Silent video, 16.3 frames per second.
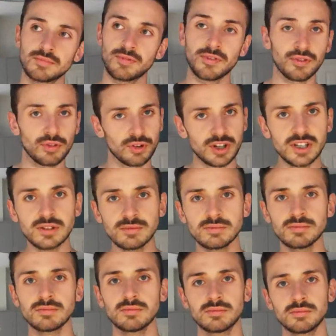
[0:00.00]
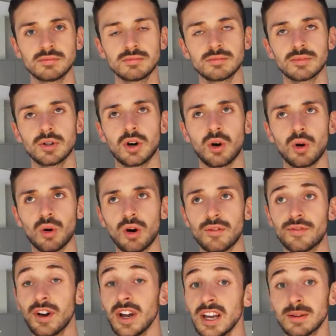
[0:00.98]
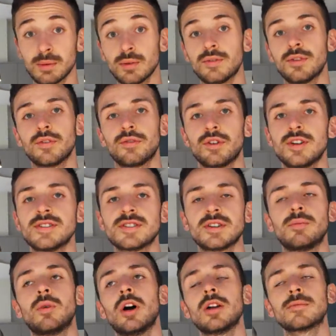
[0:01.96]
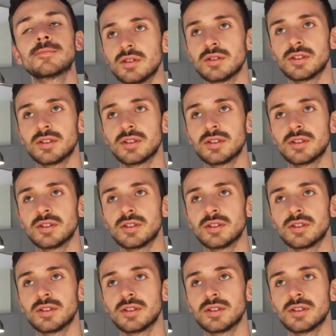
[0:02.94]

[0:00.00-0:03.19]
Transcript: free, or available for free in some way.